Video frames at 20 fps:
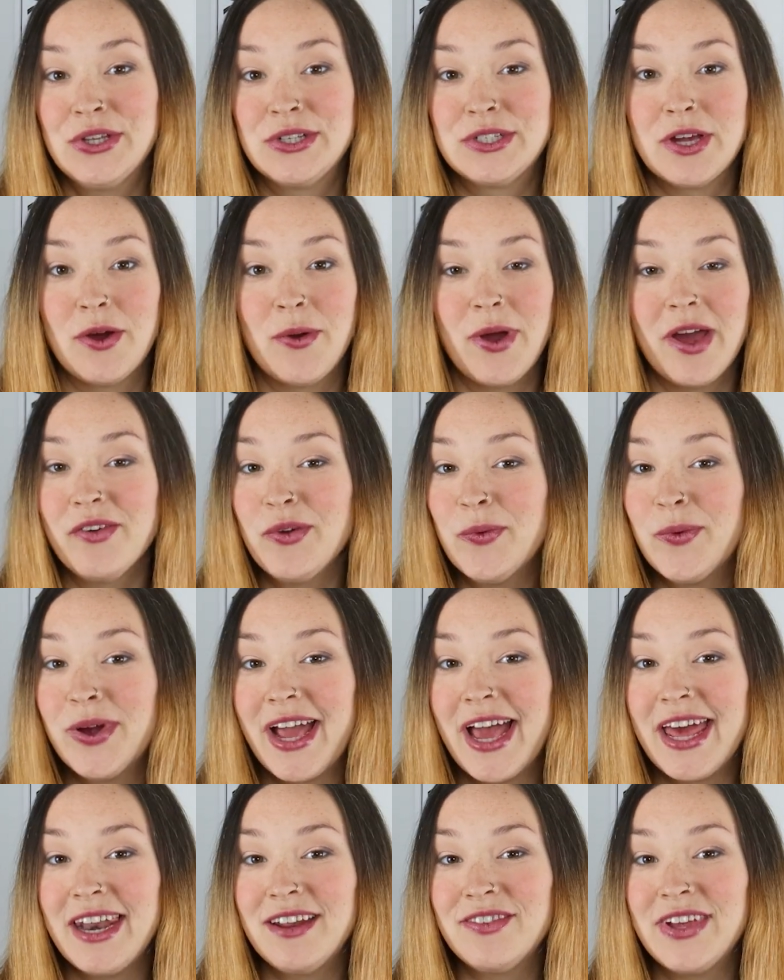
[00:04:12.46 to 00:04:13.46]
So everyone
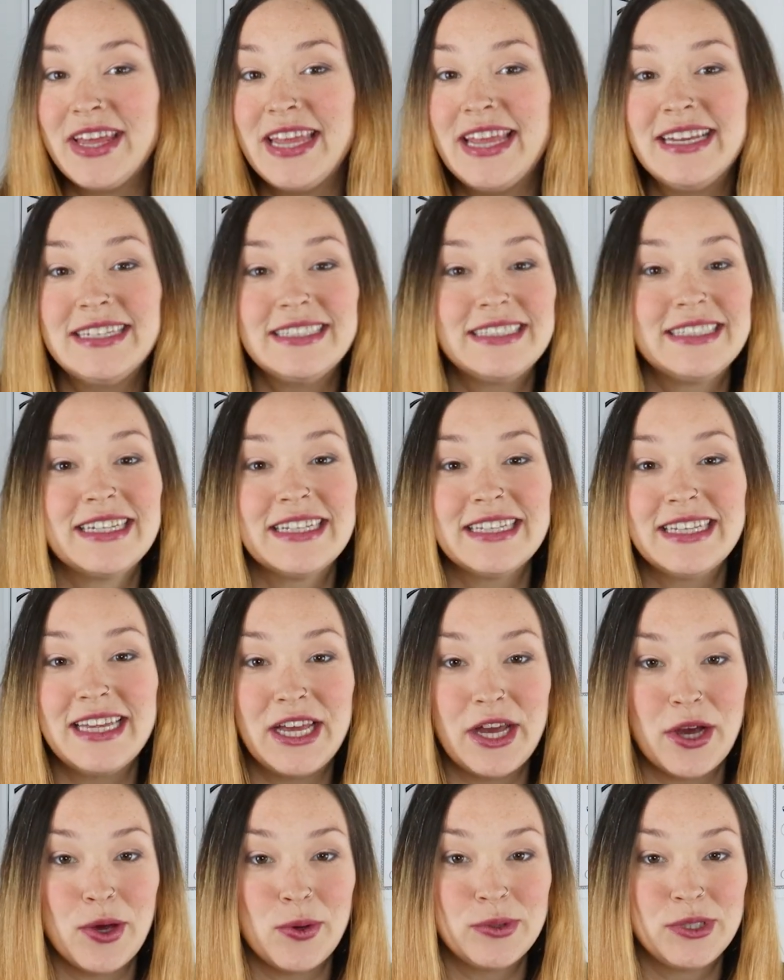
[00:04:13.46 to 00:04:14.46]
kind of instantly
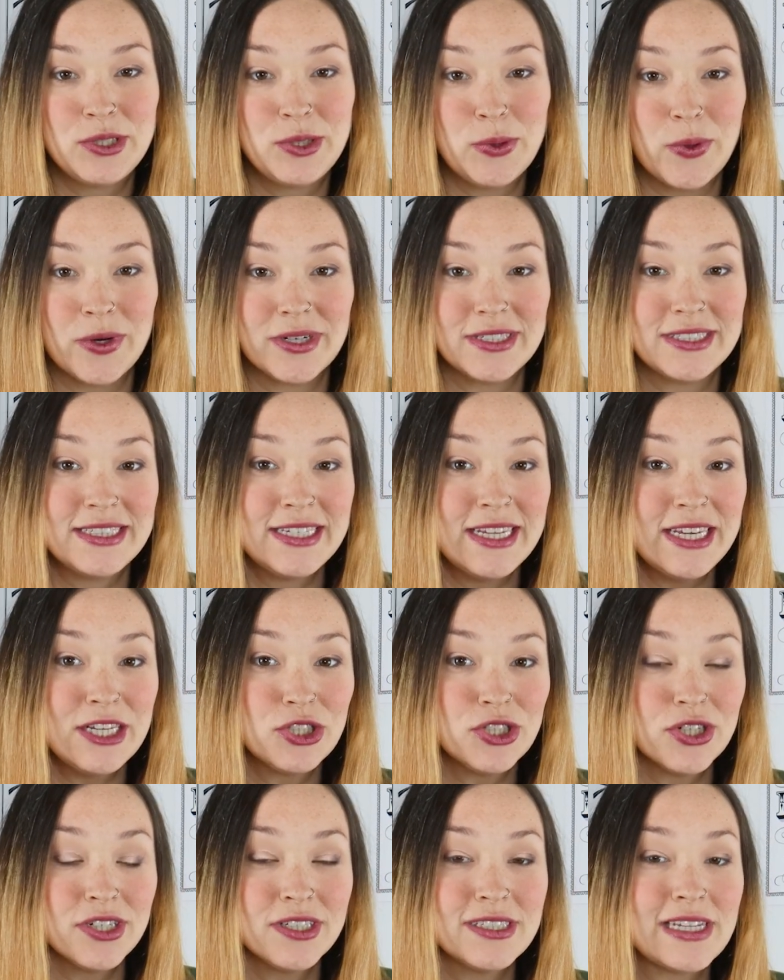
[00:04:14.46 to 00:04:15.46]
goes towards
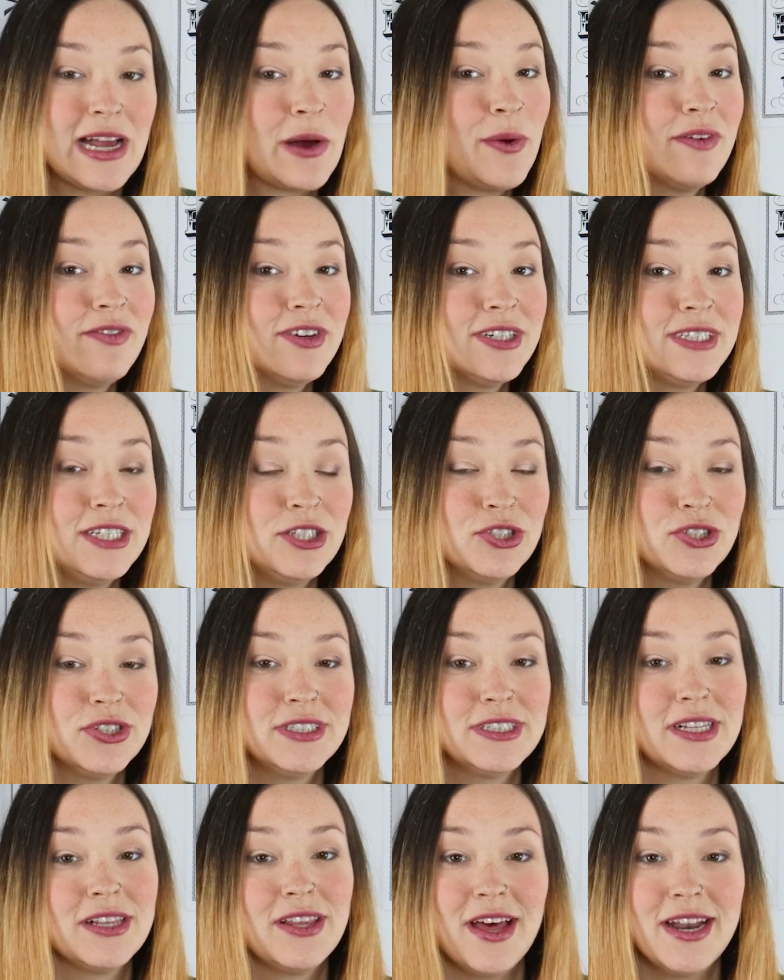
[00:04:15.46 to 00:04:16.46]
t-shirts. However,
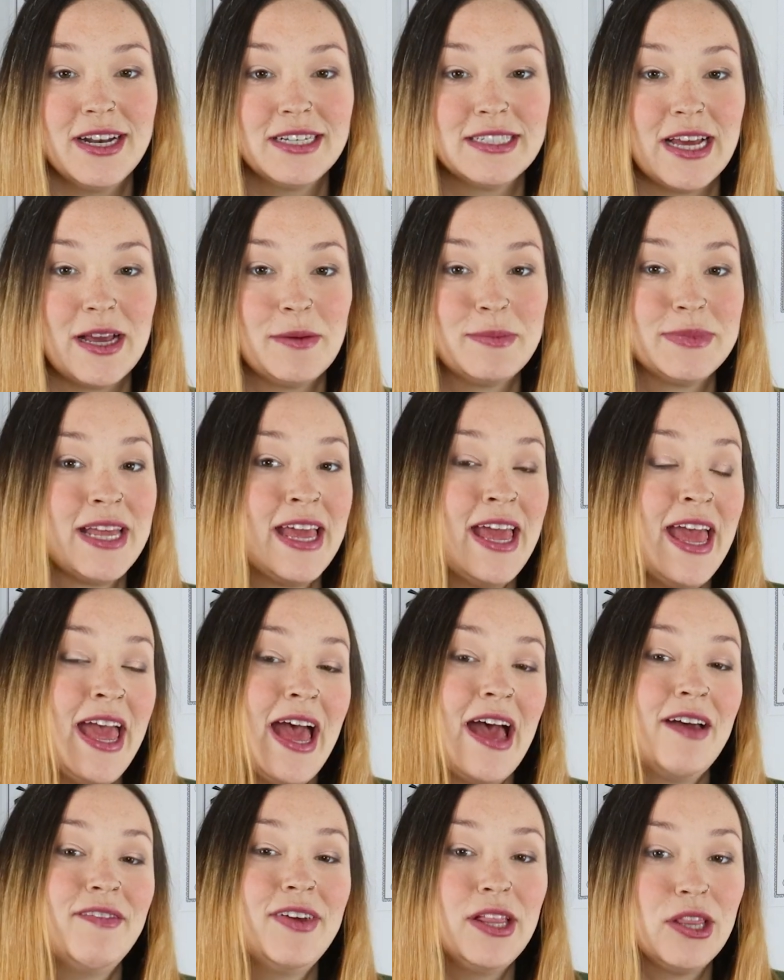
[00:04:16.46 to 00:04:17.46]
t-shirts a lot of times
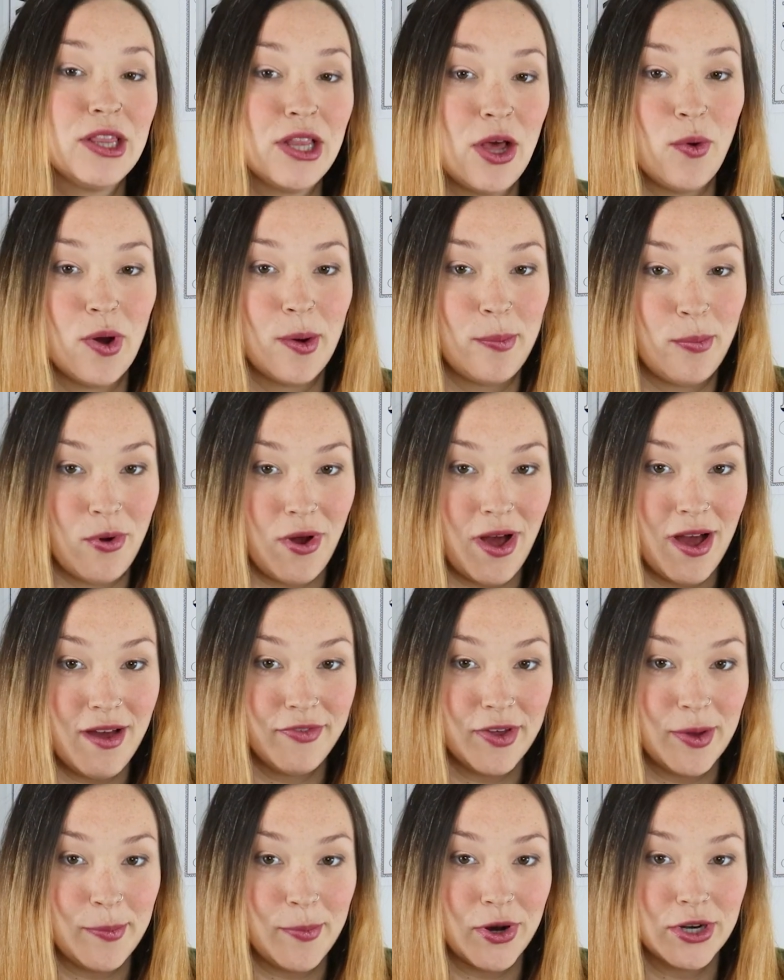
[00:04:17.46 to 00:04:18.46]
have a lower
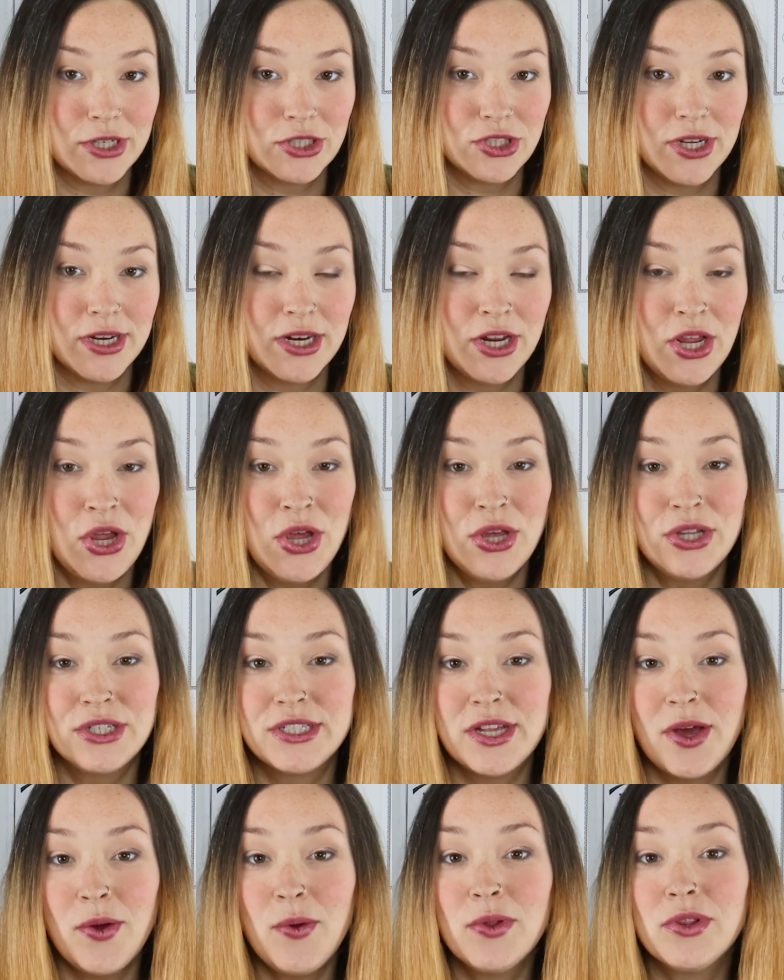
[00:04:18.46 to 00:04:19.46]
profit margin.
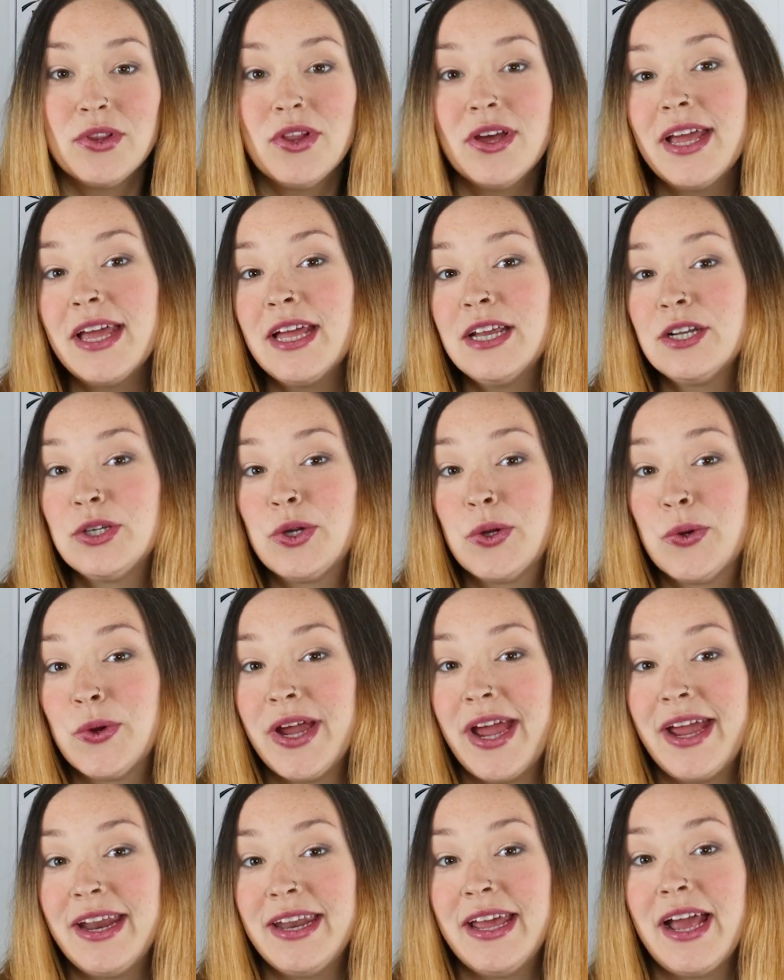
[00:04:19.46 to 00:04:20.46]
So look at
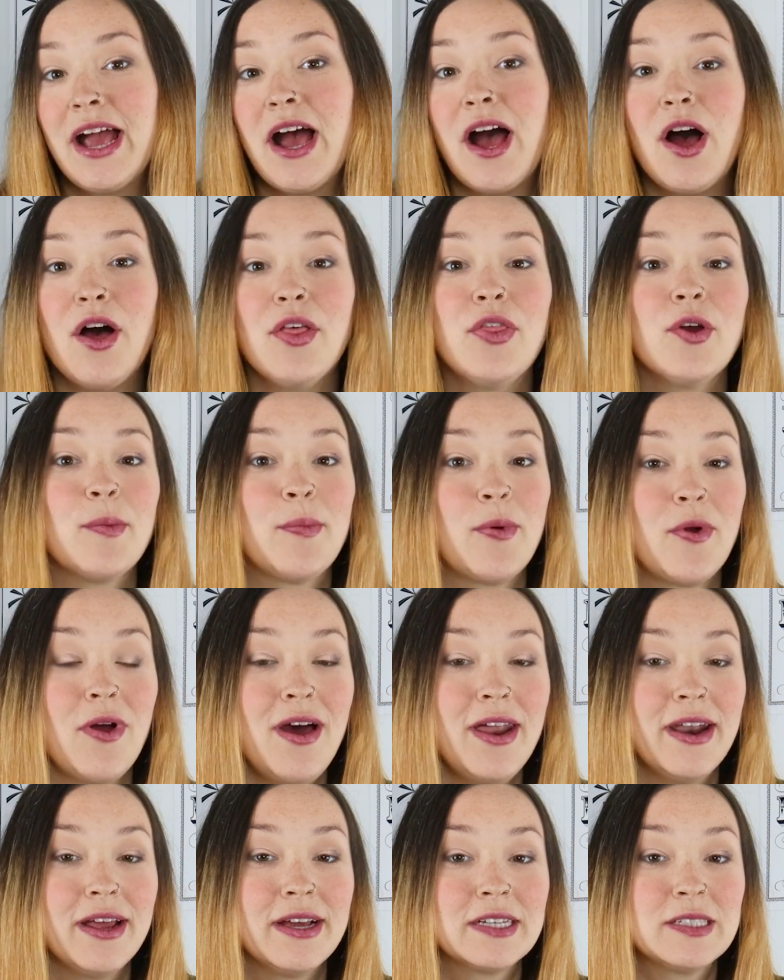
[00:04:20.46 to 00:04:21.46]
creating other
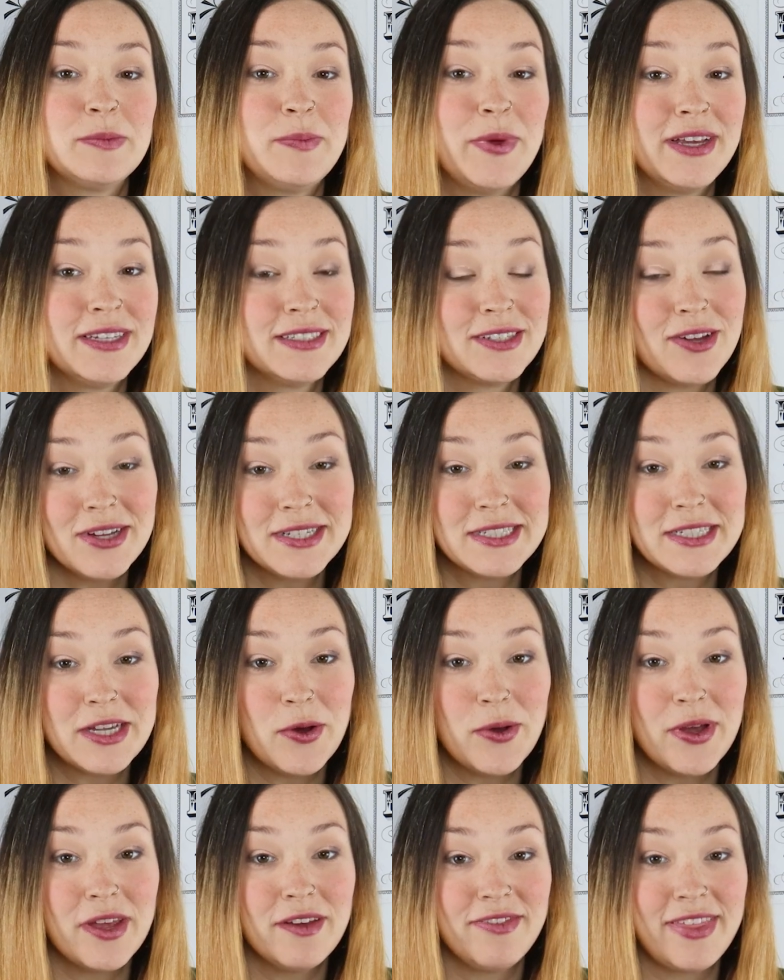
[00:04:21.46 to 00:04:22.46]
products, because
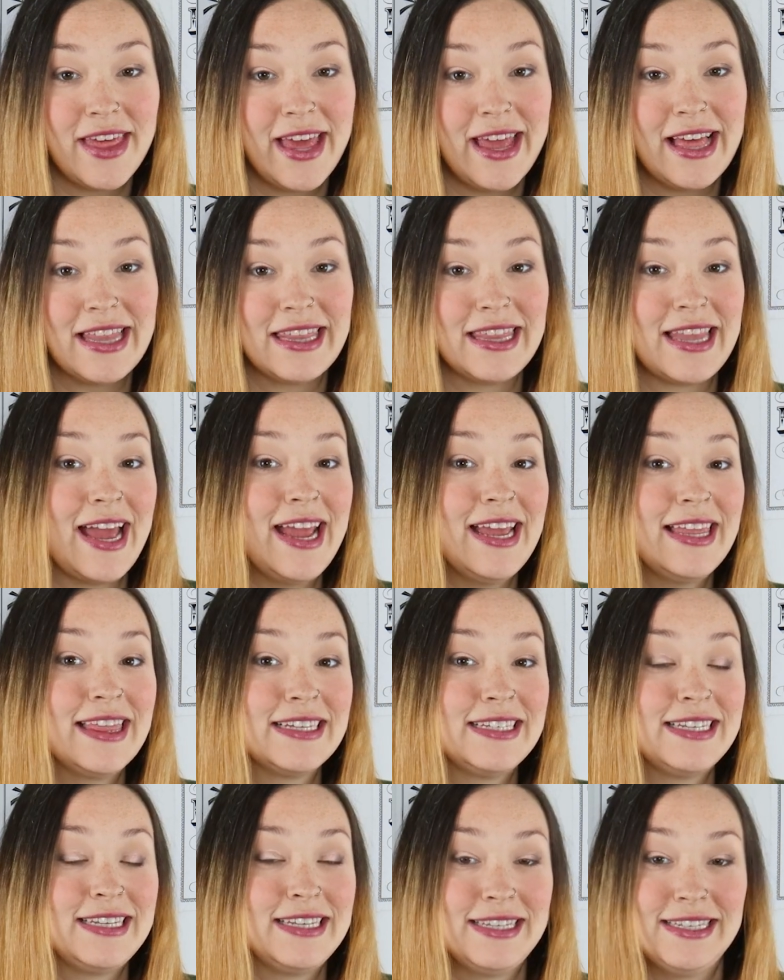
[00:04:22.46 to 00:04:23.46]
also if they like
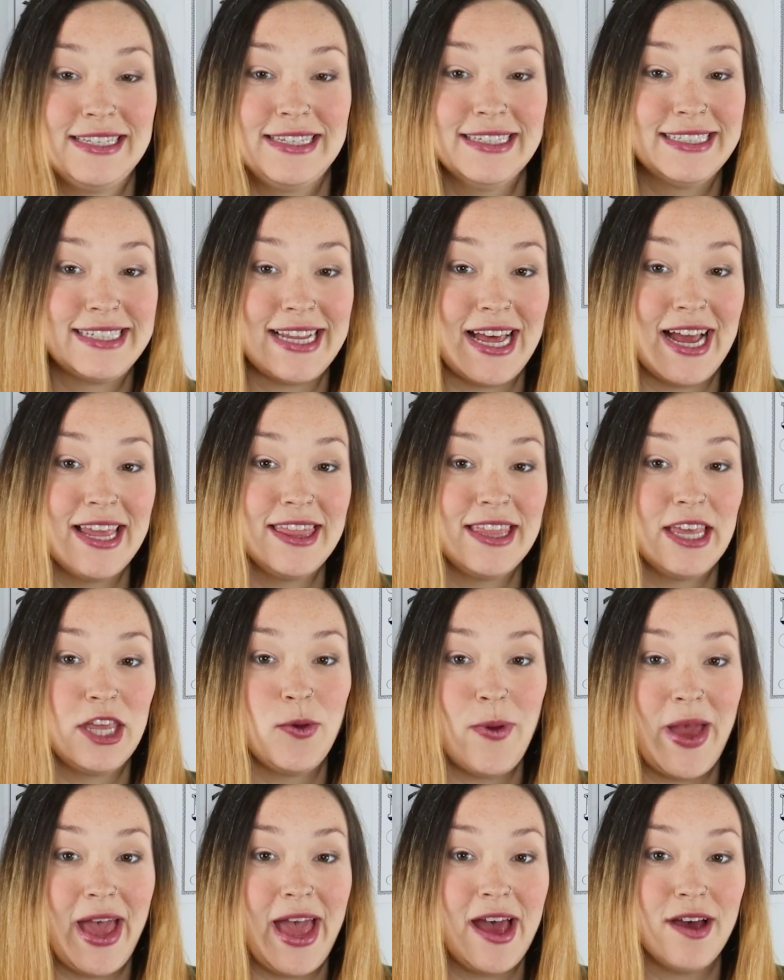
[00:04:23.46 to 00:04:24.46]
the design that
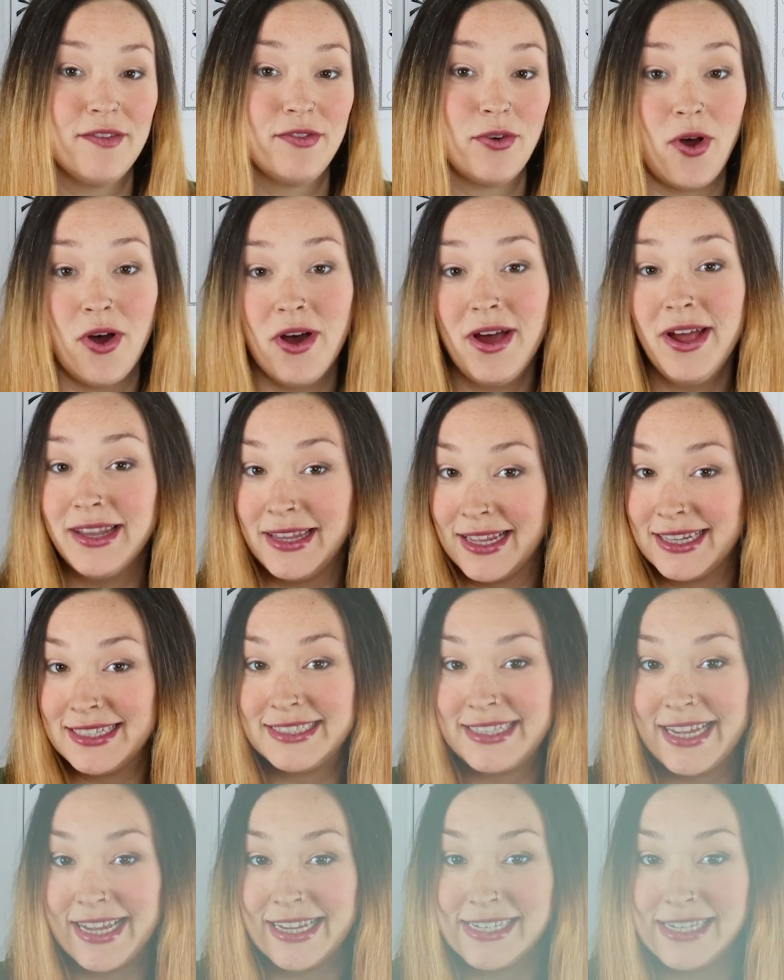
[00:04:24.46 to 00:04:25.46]
you have on,
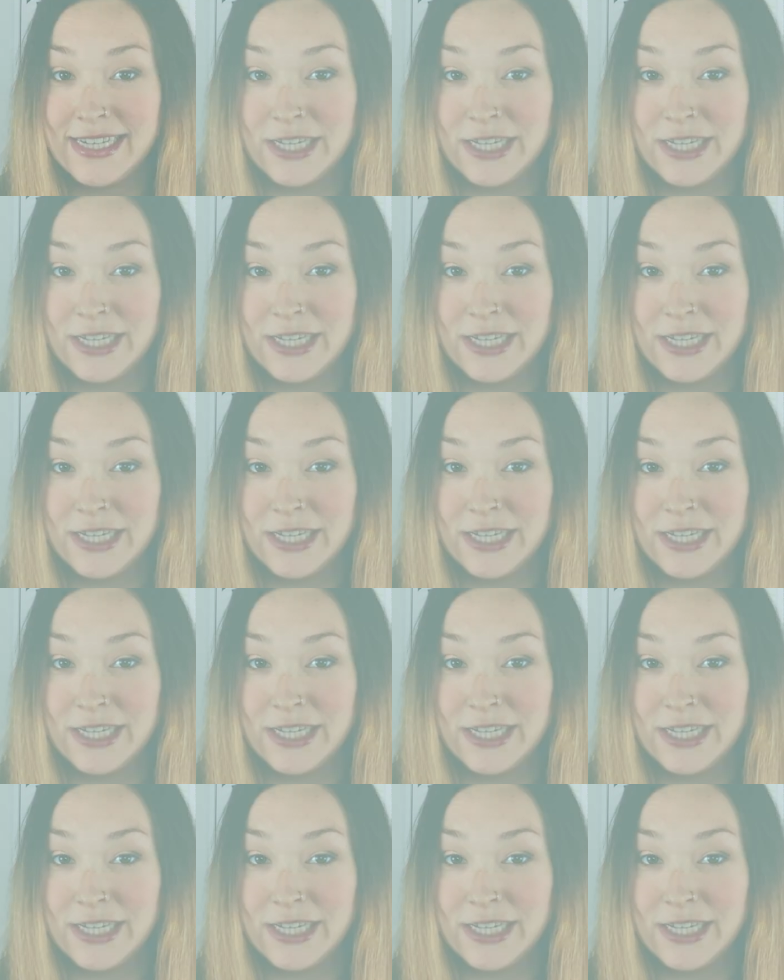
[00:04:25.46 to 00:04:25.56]
let's say, a